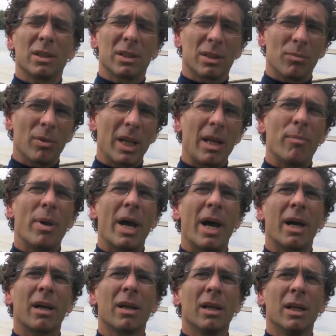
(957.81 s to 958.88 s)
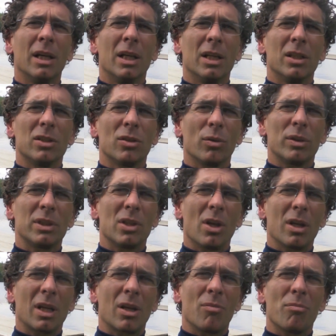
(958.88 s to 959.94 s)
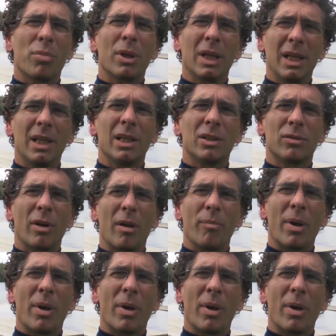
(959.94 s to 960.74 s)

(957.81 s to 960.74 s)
some layback. So it's not completely straight